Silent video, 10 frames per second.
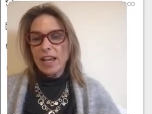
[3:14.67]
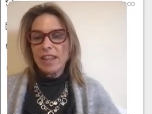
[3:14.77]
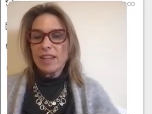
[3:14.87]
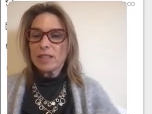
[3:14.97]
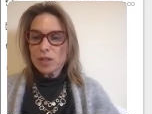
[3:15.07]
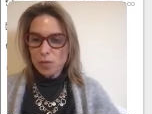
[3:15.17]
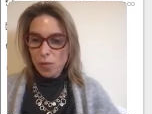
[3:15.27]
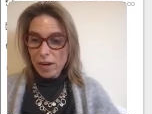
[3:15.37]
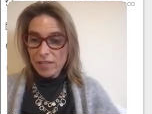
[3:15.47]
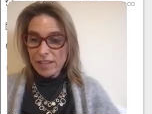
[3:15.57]
and then this is
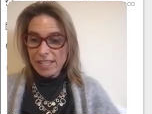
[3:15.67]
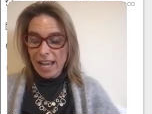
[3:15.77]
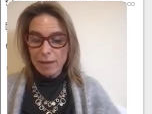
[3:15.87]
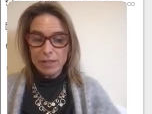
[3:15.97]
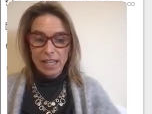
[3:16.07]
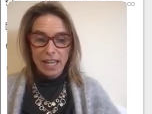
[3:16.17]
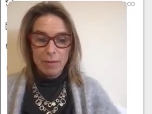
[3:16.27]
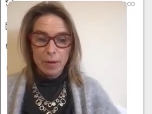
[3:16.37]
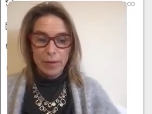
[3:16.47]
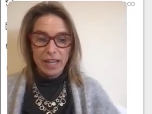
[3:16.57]
one of the tabs that
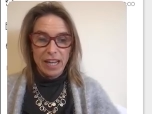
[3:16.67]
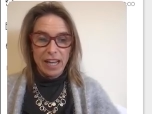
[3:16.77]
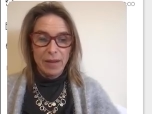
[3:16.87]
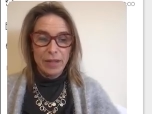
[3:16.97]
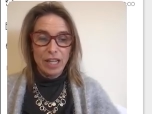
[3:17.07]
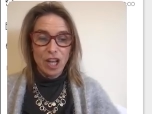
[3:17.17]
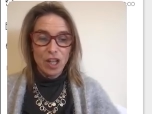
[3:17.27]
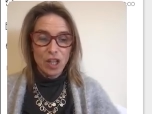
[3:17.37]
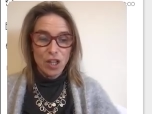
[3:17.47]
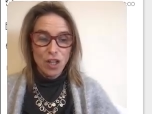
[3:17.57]
came up in it. I mean,
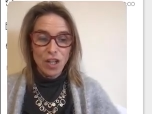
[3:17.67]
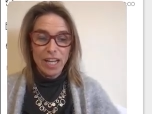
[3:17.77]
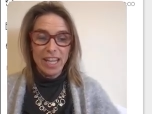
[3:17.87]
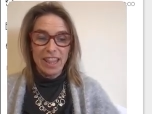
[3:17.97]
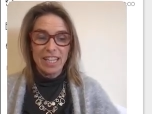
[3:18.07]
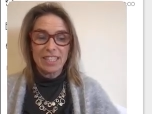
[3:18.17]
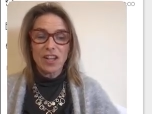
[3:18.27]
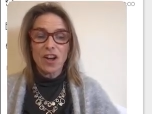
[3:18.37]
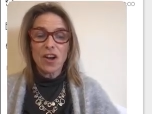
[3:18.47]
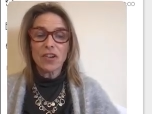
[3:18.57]
look at this,
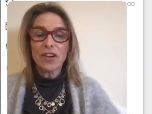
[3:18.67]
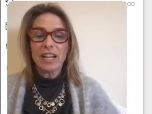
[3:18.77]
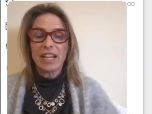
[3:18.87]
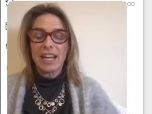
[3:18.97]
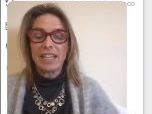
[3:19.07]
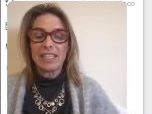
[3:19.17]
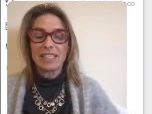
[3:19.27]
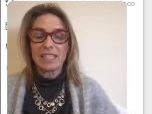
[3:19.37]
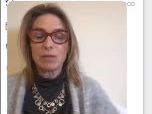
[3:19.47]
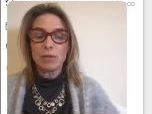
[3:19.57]

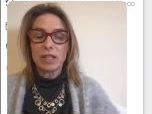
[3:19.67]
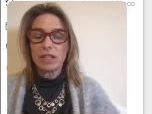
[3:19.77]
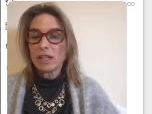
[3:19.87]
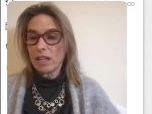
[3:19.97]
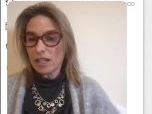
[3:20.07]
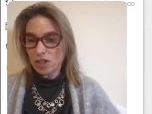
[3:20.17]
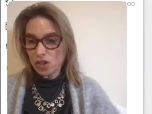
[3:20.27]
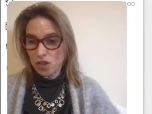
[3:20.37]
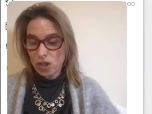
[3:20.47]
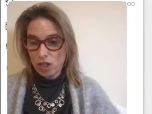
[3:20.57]
196 million in
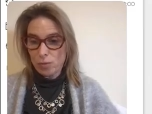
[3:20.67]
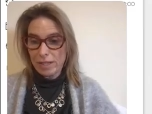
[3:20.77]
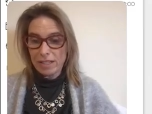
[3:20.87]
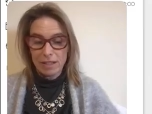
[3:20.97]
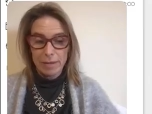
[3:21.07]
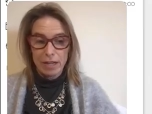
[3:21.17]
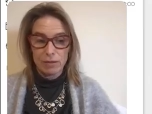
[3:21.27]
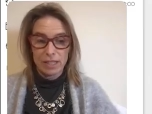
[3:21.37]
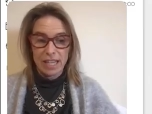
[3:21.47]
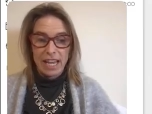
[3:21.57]
judgment
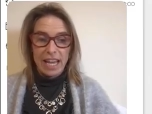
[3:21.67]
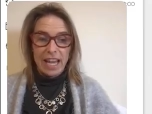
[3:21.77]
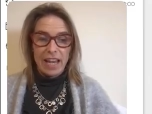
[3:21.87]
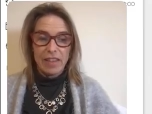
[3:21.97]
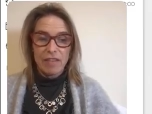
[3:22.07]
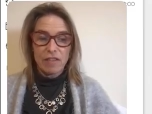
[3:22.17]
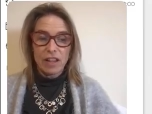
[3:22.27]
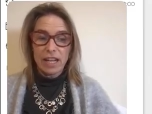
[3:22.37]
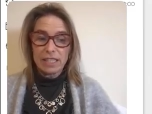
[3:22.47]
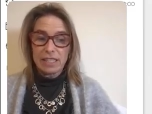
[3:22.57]
amounts, and they've
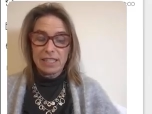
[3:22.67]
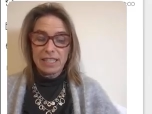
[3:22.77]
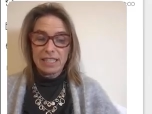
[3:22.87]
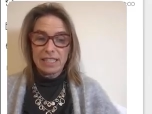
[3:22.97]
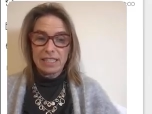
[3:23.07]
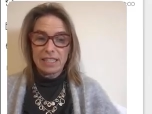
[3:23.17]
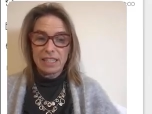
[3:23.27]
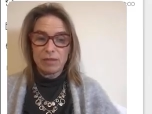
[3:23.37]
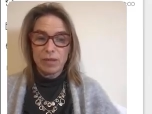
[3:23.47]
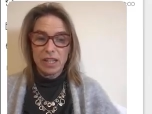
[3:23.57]
collected
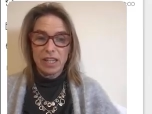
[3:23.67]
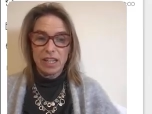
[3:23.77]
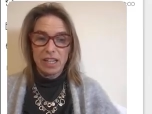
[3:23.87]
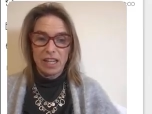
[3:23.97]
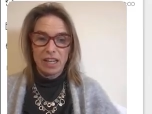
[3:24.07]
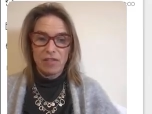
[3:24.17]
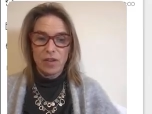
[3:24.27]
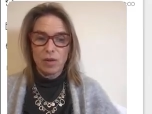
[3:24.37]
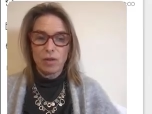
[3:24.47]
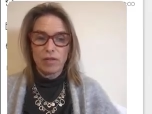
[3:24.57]
66 million. And if
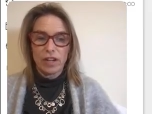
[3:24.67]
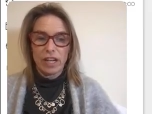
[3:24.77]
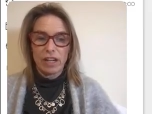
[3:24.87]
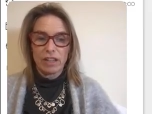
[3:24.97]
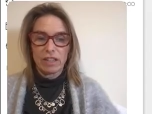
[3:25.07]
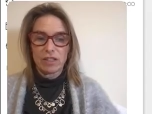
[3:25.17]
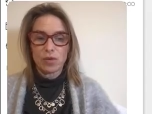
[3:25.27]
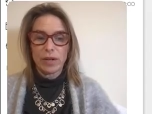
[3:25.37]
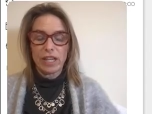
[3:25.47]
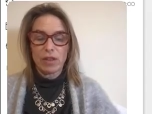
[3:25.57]
you go over here, then
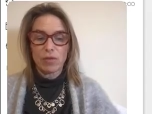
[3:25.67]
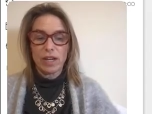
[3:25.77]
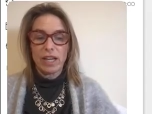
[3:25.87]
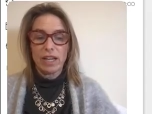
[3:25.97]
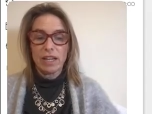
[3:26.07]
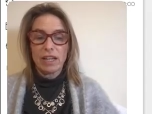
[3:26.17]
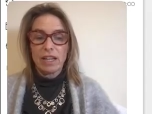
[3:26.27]
23